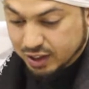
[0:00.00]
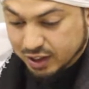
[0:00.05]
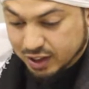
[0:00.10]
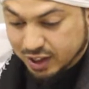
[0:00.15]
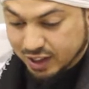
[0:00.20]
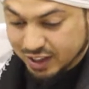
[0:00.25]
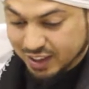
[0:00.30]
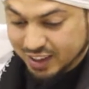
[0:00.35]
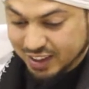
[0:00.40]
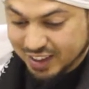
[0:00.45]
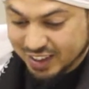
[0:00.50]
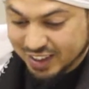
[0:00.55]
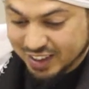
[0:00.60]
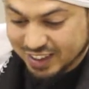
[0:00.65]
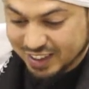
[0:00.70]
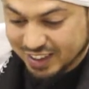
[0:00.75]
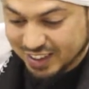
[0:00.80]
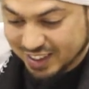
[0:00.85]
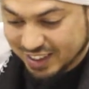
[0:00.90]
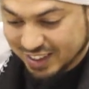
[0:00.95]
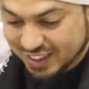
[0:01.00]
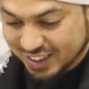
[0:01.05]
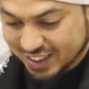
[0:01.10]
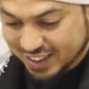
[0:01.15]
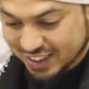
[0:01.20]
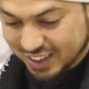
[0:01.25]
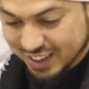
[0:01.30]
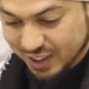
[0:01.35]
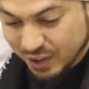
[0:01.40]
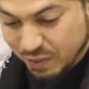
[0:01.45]

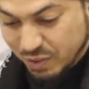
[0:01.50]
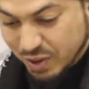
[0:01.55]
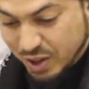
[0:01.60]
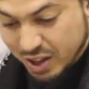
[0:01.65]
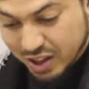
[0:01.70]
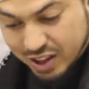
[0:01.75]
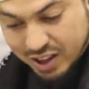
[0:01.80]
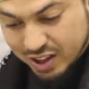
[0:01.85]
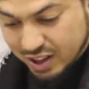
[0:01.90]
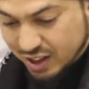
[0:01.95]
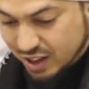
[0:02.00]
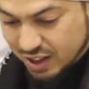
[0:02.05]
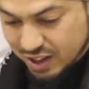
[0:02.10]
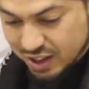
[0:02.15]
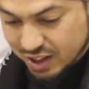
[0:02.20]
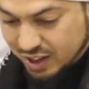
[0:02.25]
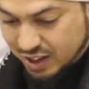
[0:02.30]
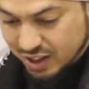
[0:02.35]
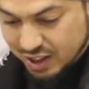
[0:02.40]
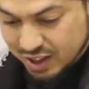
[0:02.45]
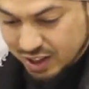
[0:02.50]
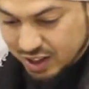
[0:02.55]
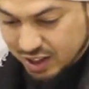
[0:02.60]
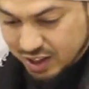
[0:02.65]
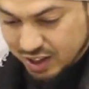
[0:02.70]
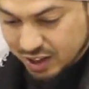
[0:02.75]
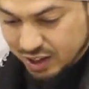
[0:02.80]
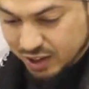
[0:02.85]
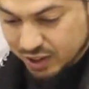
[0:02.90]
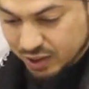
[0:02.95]

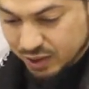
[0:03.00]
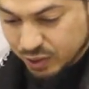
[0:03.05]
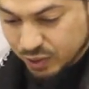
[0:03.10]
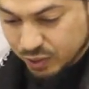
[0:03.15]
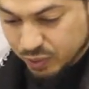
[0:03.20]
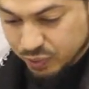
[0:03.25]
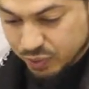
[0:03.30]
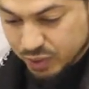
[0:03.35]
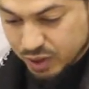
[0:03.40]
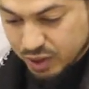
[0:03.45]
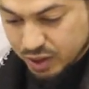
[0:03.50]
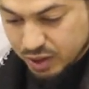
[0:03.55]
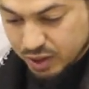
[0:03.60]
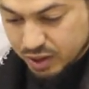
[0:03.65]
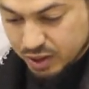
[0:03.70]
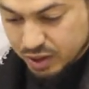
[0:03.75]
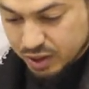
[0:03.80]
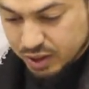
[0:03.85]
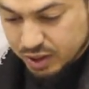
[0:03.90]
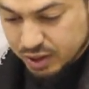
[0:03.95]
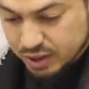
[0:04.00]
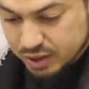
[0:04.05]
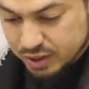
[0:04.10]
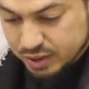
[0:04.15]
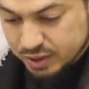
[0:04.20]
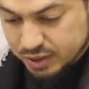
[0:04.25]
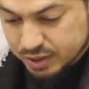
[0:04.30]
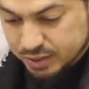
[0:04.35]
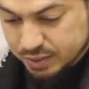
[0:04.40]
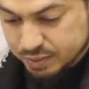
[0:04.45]

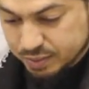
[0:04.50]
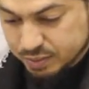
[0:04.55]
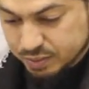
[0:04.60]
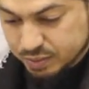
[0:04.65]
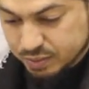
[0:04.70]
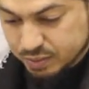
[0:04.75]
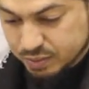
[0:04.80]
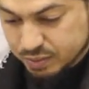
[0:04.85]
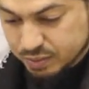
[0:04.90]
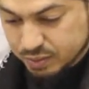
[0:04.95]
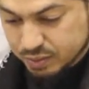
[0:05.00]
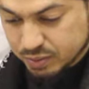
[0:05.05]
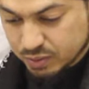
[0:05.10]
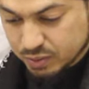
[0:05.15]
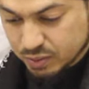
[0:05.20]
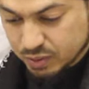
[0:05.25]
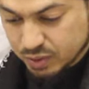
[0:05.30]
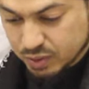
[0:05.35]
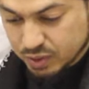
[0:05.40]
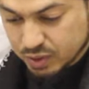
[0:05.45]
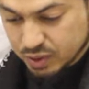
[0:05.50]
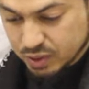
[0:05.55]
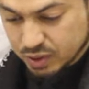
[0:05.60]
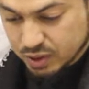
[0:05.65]
No one is speaking in this clip.